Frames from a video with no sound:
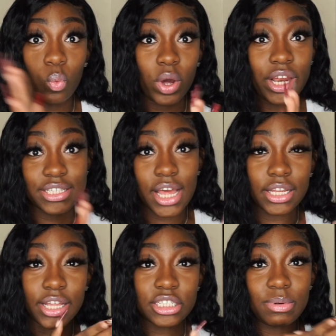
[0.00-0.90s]
what
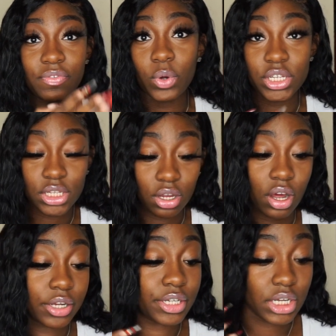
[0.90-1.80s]
exactly they should be focusing
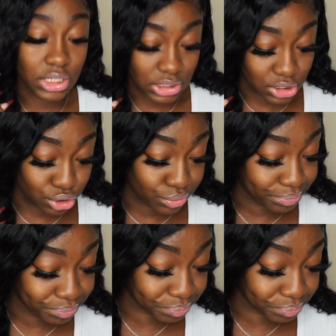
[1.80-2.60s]
on to do.